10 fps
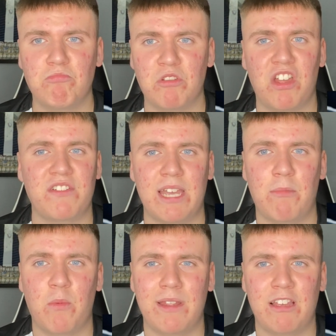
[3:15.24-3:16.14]
another
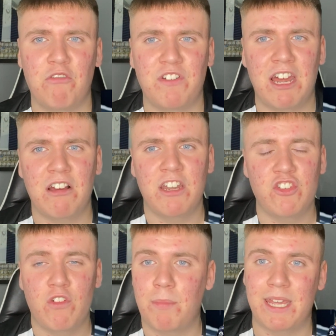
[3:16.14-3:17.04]
time he went down for an ankle
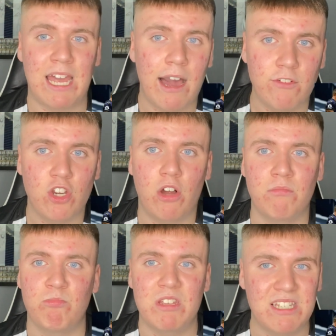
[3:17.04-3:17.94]
injury, but he carried
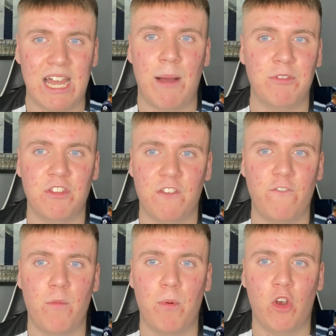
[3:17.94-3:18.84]
on. He's the captain of the
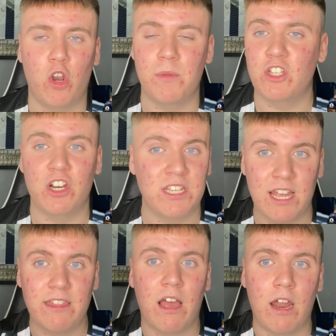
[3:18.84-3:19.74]
football club. He's got to
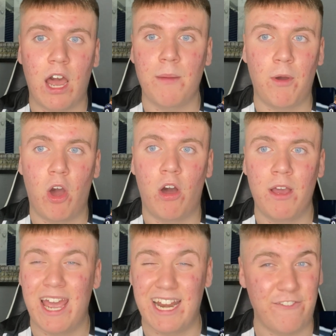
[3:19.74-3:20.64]
set that high bar.
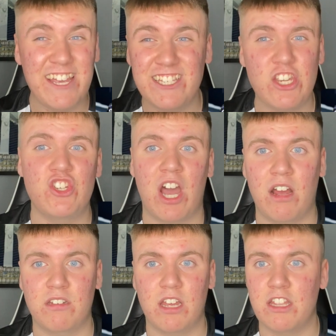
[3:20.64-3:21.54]
And if he's
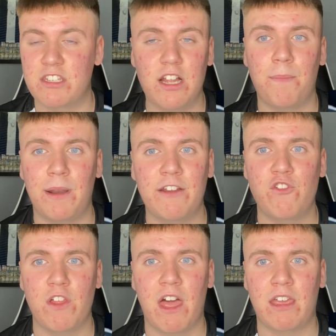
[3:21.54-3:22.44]
injured and still played
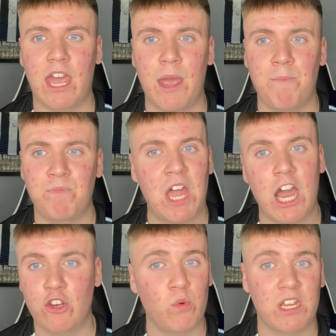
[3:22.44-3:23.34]
throughout that game,
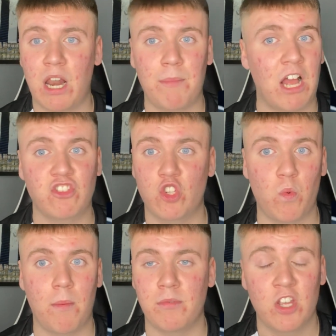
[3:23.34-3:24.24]
I can only clap my hands
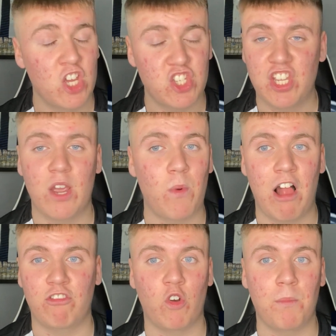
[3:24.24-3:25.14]
to him and say
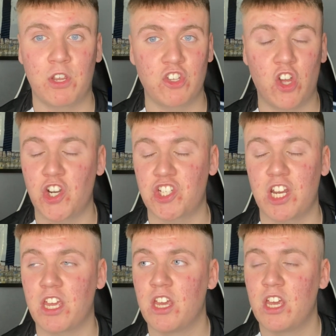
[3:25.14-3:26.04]
well done. Because
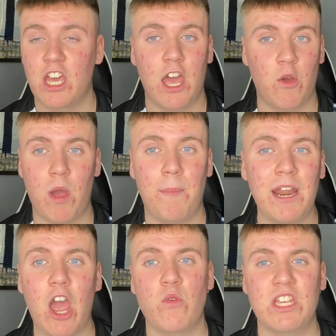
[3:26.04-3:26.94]
honestly, a,
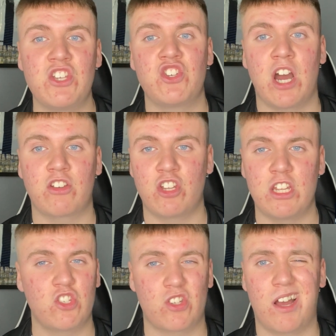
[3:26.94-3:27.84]
player who's injured, could
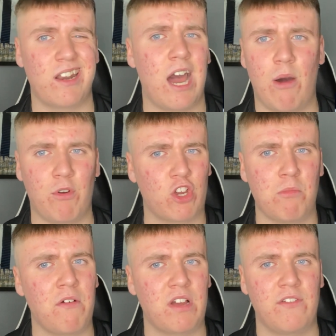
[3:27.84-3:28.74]
he just go, nah, I want to
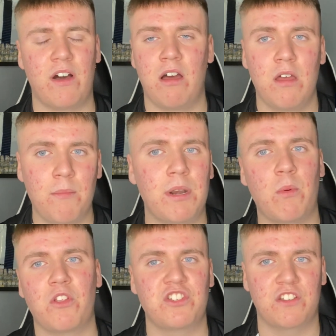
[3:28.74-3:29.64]
come off gaffer. But he
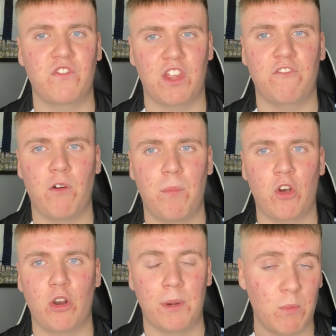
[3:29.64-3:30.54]
wants this for this
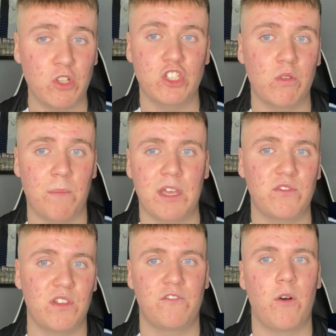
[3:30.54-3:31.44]
football club. And he wants to do the
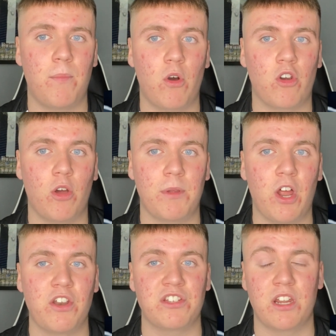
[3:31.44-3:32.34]
best for this football club. And
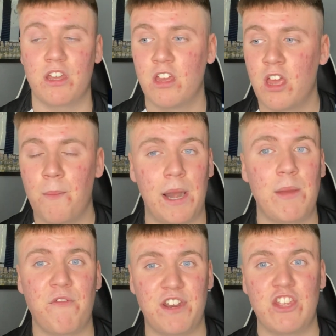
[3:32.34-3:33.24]
honestly,
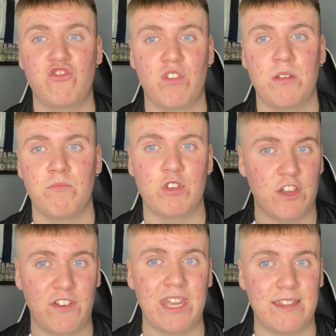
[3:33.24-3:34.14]
playing with an injury, which
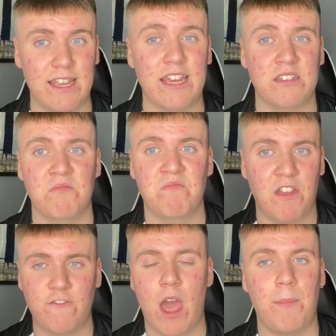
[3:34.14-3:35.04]
I think he did,
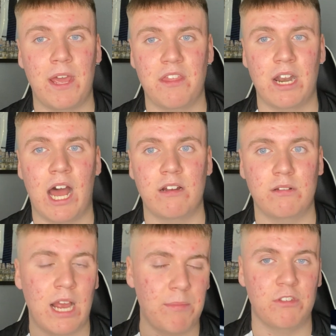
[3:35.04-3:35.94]
fair play to the
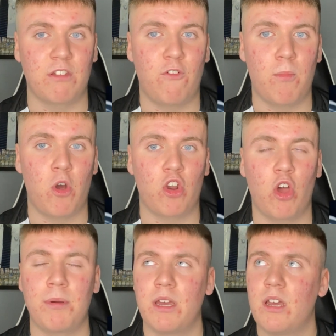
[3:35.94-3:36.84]
lad, captain of the football
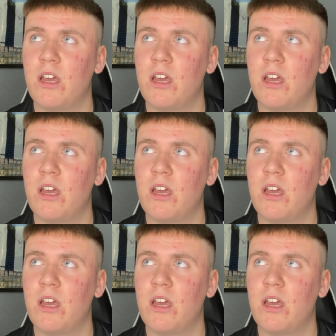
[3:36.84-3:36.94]
club.